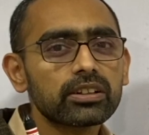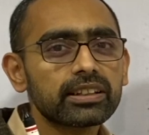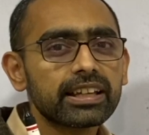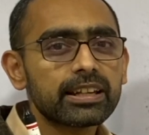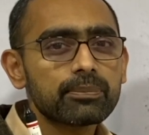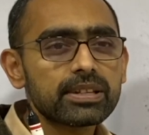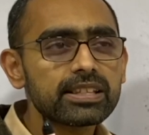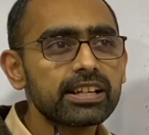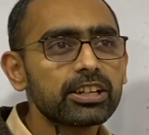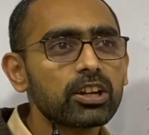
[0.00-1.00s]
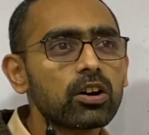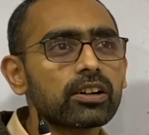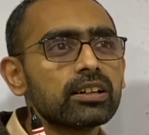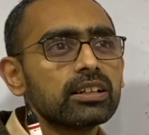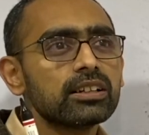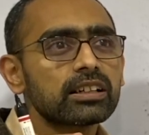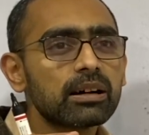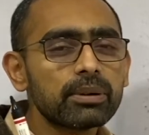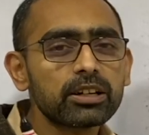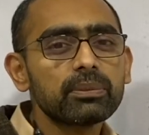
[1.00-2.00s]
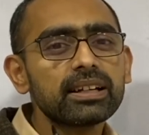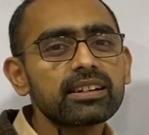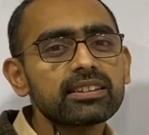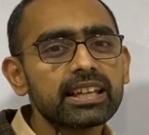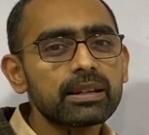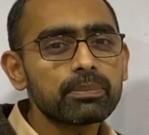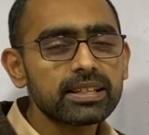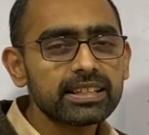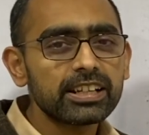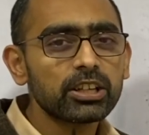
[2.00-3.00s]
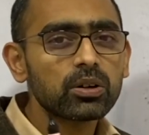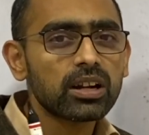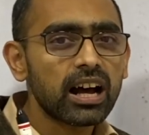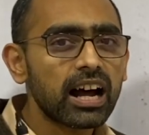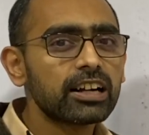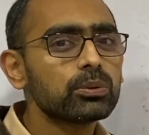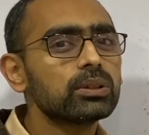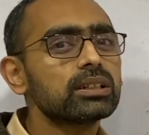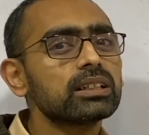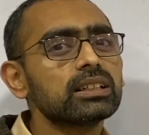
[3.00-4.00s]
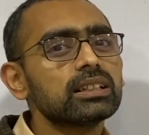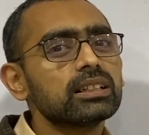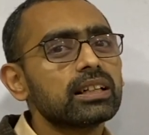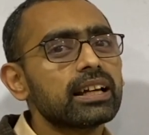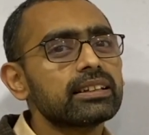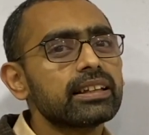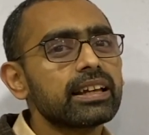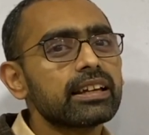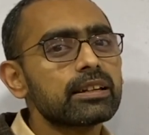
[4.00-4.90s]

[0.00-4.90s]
they represent your commitment, they represent your hard work, and they